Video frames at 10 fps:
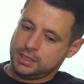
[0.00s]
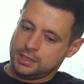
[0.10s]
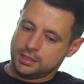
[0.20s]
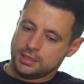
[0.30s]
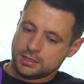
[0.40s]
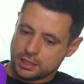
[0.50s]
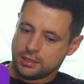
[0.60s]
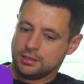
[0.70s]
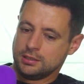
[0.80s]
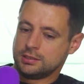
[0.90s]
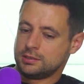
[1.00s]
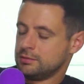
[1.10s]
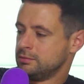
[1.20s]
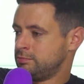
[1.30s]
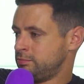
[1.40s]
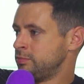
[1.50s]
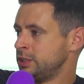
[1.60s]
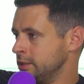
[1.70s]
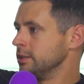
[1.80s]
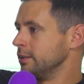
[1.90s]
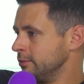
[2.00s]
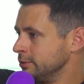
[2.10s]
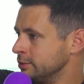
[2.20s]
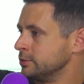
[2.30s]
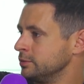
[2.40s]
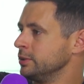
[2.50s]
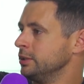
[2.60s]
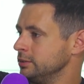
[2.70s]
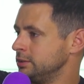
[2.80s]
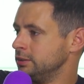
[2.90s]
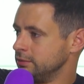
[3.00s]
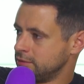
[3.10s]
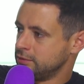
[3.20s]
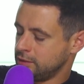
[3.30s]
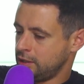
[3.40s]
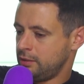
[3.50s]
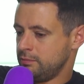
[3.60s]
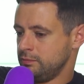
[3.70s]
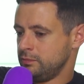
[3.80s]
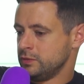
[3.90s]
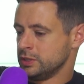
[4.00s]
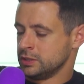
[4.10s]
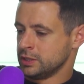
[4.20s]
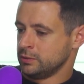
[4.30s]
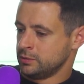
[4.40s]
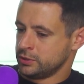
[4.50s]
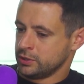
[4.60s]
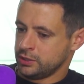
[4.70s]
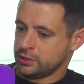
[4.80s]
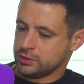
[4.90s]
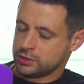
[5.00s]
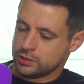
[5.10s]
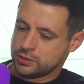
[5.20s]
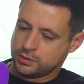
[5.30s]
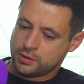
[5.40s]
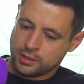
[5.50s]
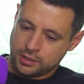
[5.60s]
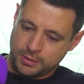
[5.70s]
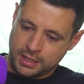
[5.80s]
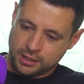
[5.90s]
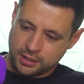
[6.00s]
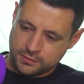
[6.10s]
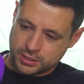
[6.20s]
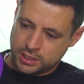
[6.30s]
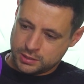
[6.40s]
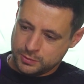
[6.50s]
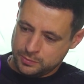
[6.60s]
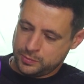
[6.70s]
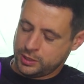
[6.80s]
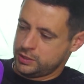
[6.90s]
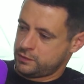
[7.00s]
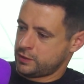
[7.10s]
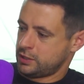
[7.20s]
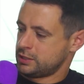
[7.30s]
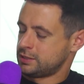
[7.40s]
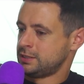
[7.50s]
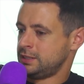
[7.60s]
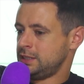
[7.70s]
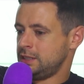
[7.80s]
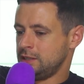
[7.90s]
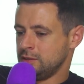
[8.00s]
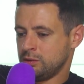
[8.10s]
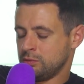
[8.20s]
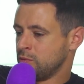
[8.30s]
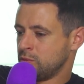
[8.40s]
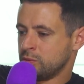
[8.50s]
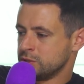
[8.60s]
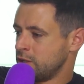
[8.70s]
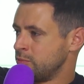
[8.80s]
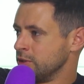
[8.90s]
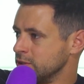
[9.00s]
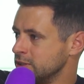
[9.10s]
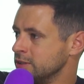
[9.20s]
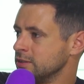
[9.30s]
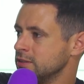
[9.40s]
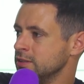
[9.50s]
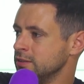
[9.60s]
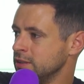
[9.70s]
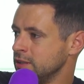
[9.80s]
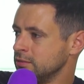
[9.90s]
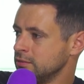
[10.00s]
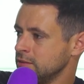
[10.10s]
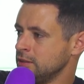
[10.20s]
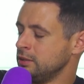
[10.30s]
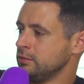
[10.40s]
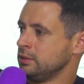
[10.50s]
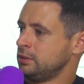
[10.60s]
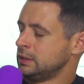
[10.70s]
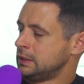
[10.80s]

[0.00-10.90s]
And then the second is technically what tools have we got to facilitate what we're trying to do. So thinking about that kind of assessment piece first, what's our approach to doing that and getting it right?